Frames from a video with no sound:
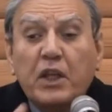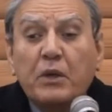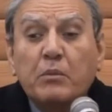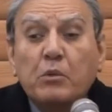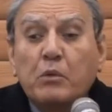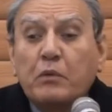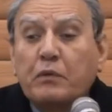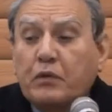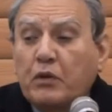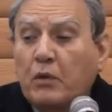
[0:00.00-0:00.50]

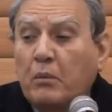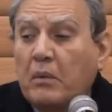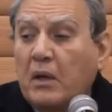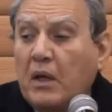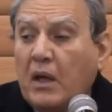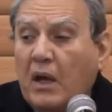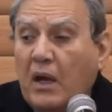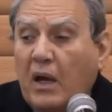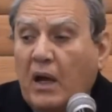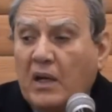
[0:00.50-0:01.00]
How did
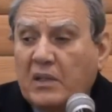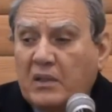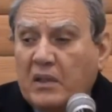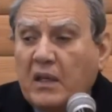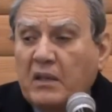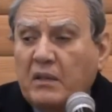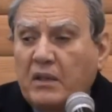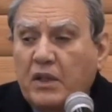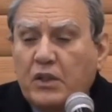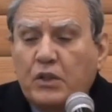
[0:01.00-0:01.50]
he move
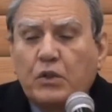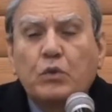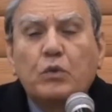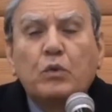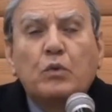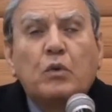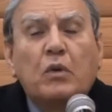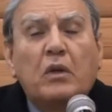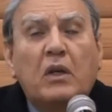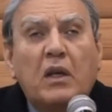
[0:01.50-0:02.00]
from a
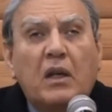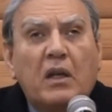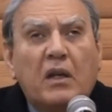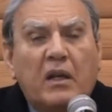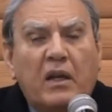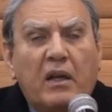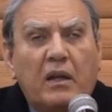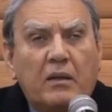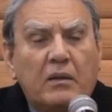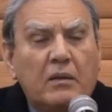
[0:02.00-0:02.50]
Sunday
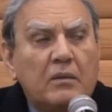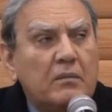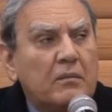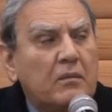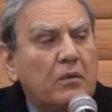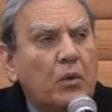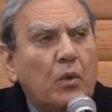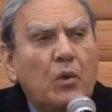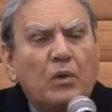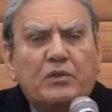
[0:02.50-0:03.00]

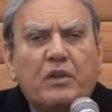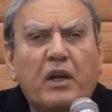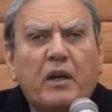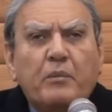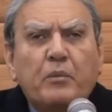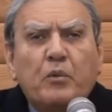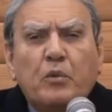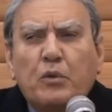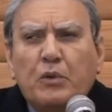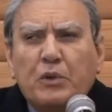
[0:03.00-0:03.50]
school,
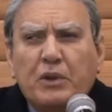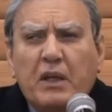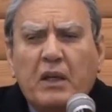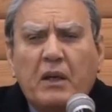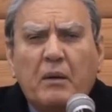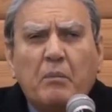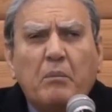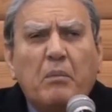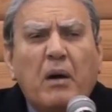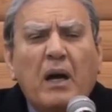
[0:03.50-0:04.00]

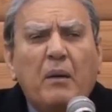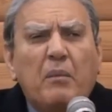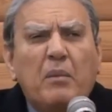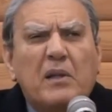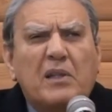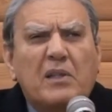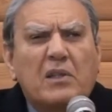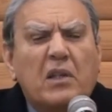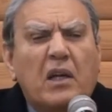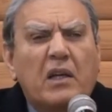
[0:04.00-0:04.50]
altar
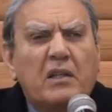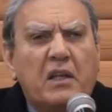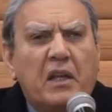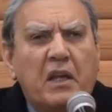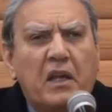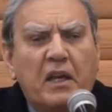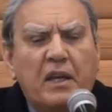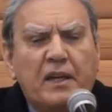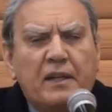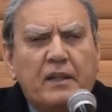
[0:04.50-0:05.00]
boy,
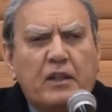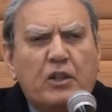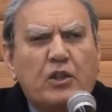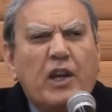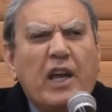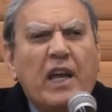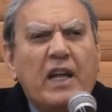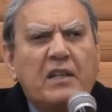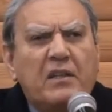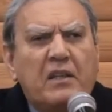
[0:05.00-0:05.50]
Bible
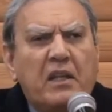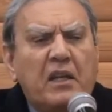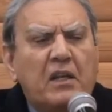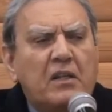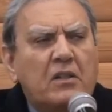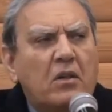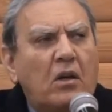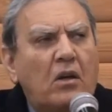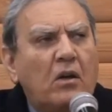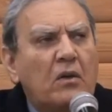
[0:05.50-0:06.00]
study,
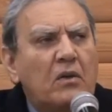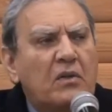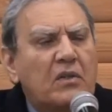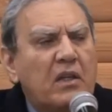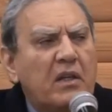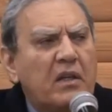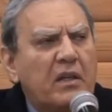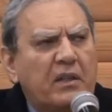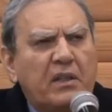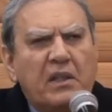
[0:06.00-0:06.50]

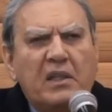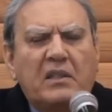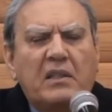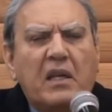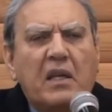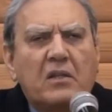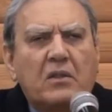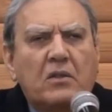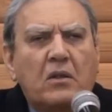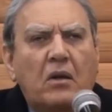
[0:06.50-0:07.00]
chanting
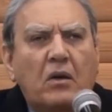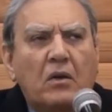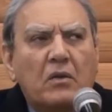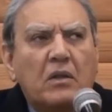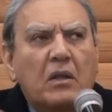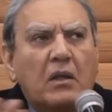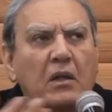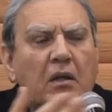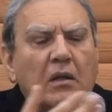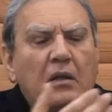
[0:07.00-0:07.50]
songs,
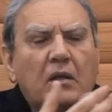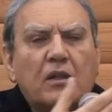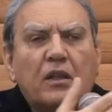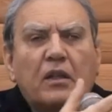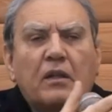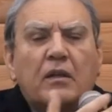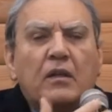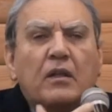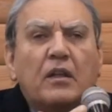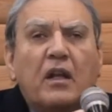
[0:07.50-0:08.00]
Christian
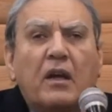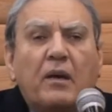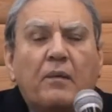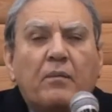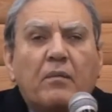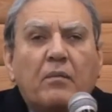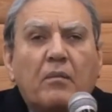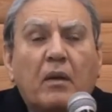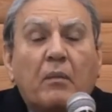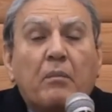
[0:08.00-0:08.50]
songs?
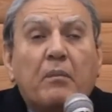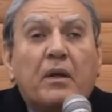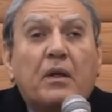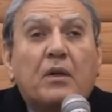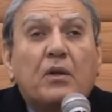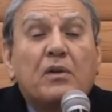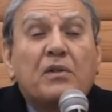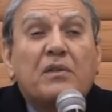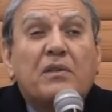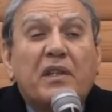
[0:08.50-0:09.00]

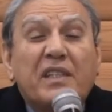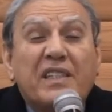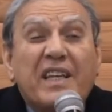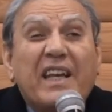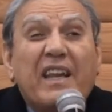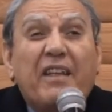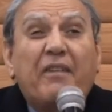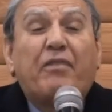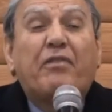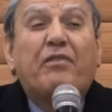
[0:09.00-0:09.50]

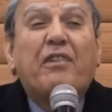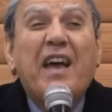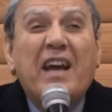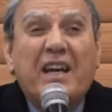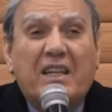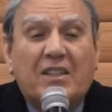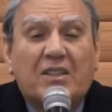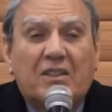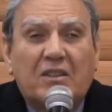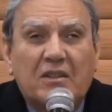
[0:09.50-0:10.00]
Because
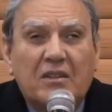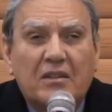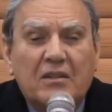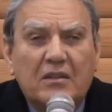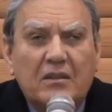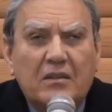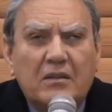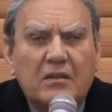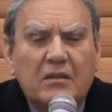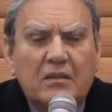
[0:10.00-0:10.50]
there's an
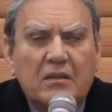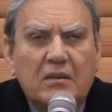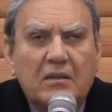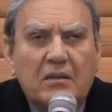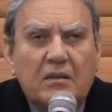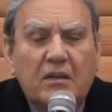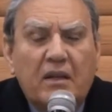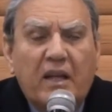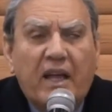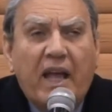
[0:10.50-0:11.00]
effect,
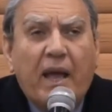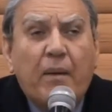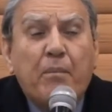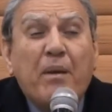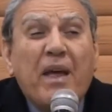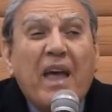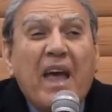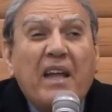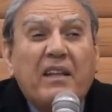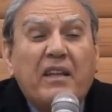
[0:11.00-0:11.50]

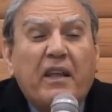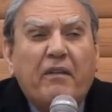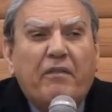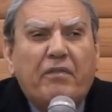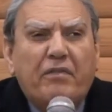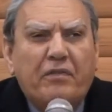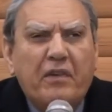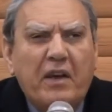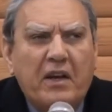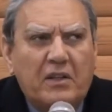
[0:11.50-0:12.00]

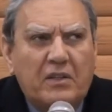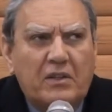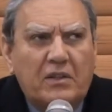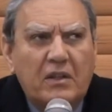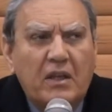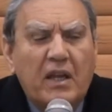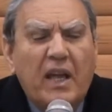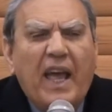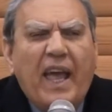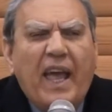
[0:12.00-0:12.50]
a bad